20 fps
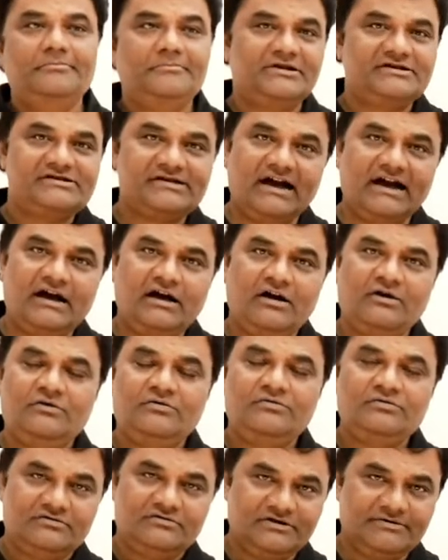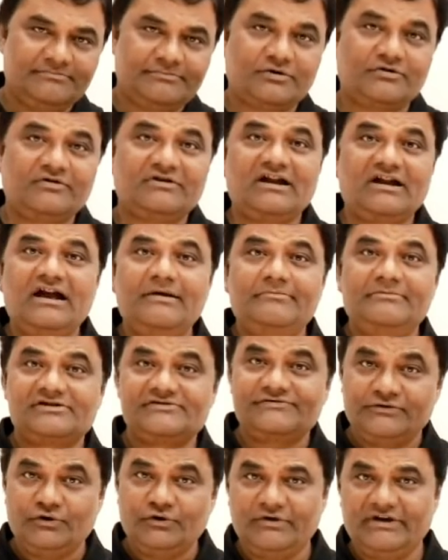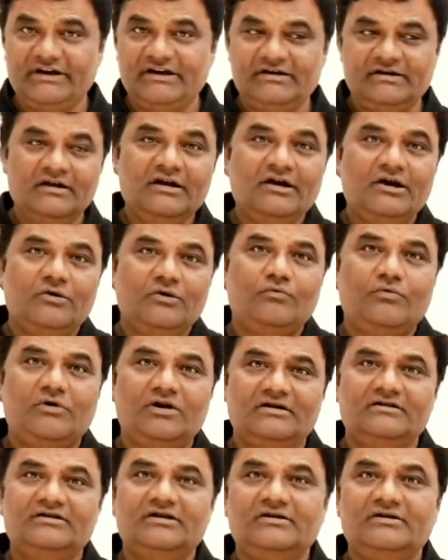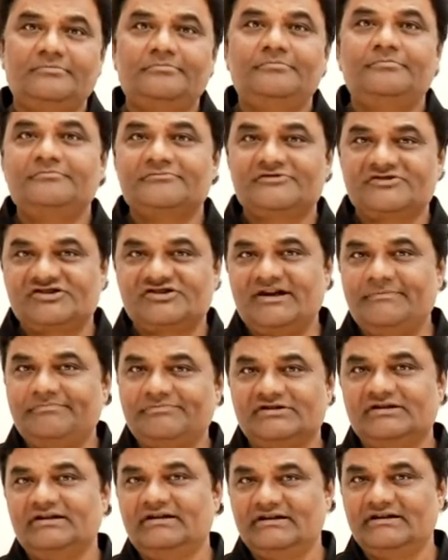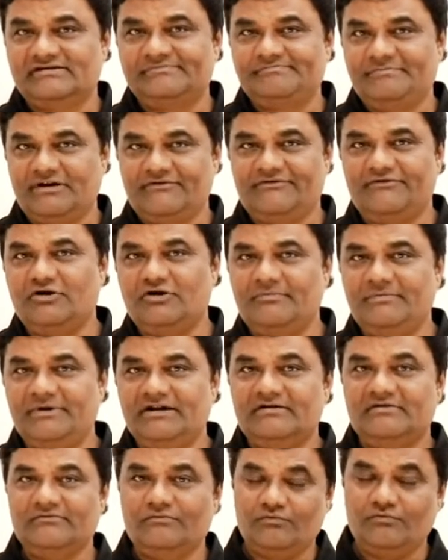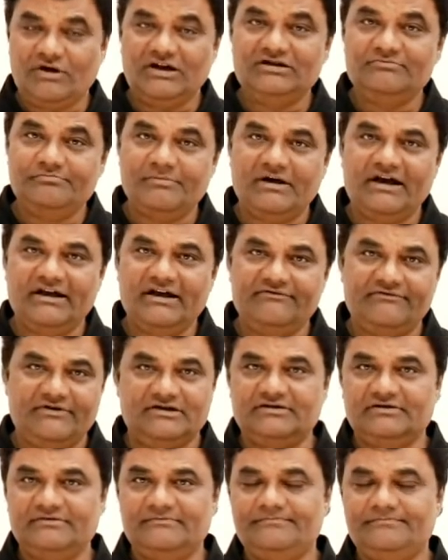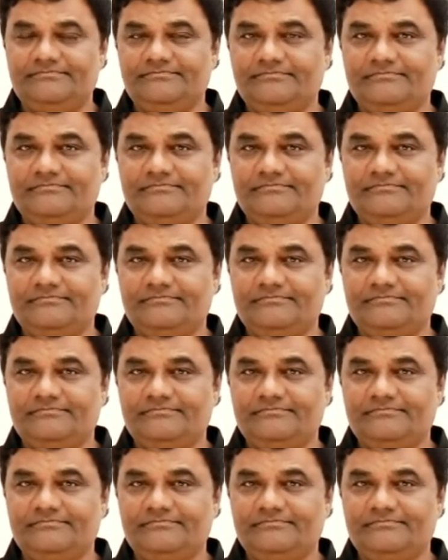Means how the program is flowing, what are the steps it is performing one by one.